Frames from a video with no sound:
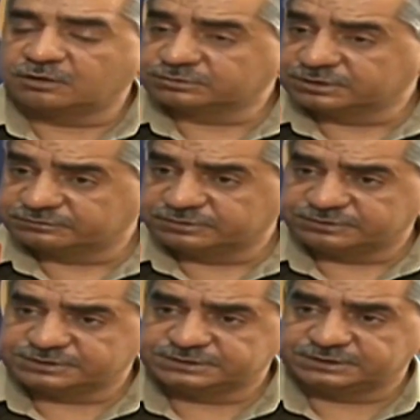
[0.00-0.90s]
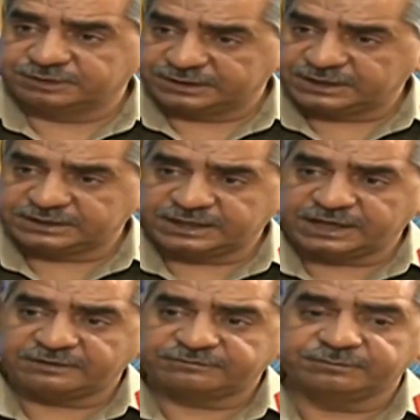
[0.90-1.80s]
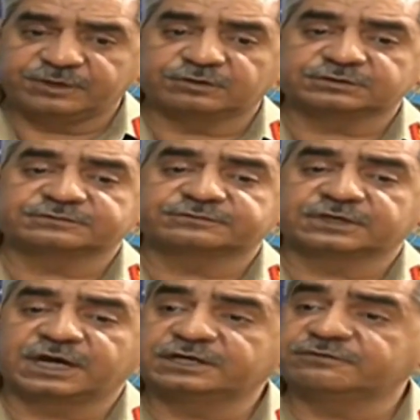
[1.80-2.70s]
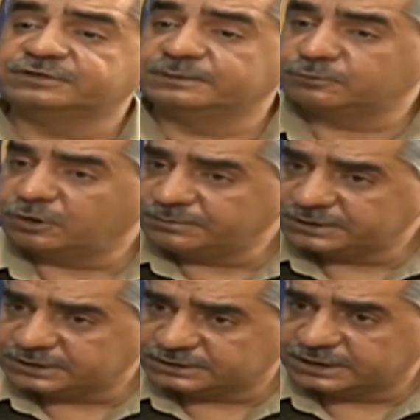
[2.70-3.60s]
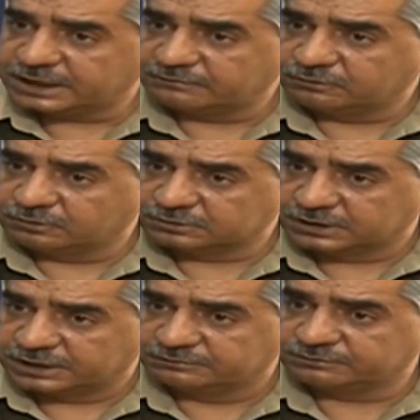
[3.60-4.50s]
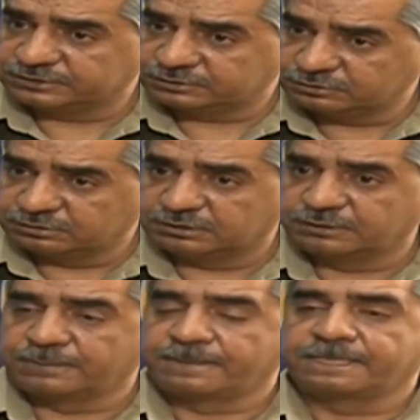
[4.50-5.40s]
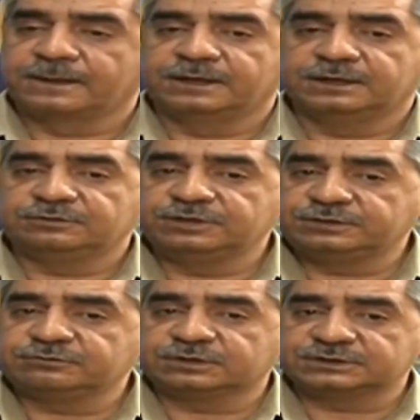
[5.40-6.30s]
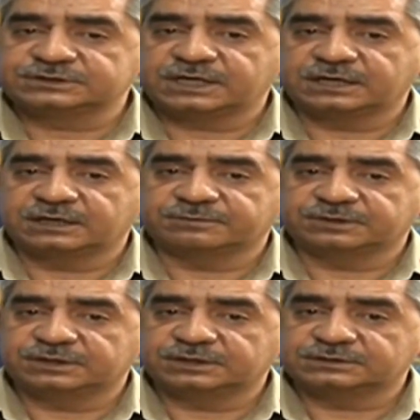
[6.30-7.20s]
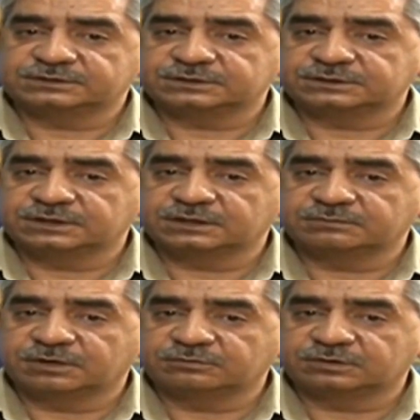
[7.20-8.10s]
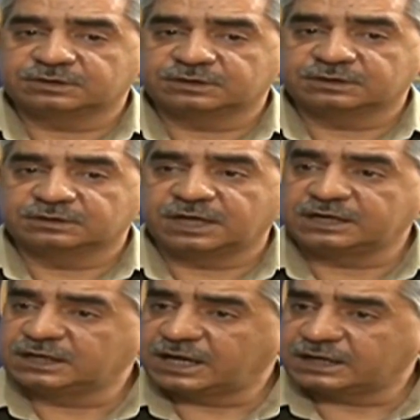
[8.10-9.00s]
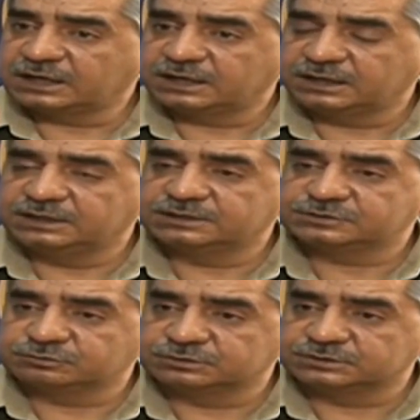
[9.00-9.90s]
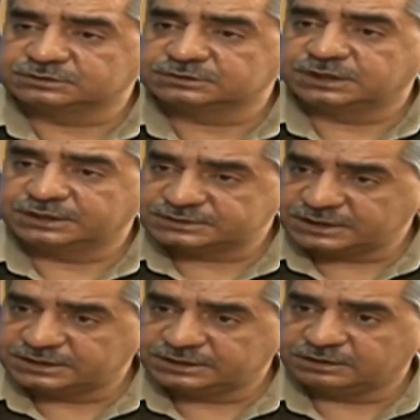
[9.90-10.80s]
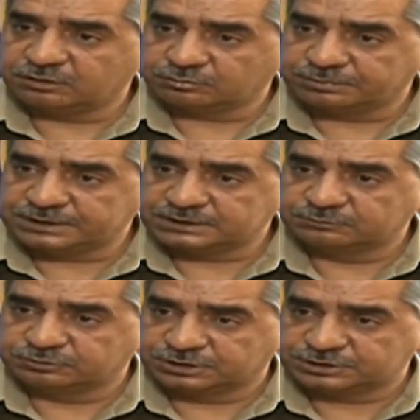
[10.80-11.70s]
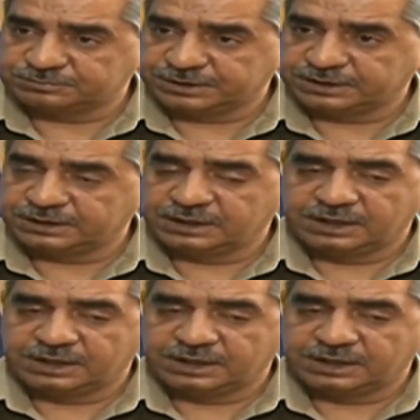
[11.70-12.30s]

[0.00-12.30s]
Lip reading: counter-infiltration grid that they have, because of the kind of deployment that they have along the line of control. You need to understand, I mean, there are about 9 lakh Indian soldiers inside Indian-occupied Jammu and Kashmir.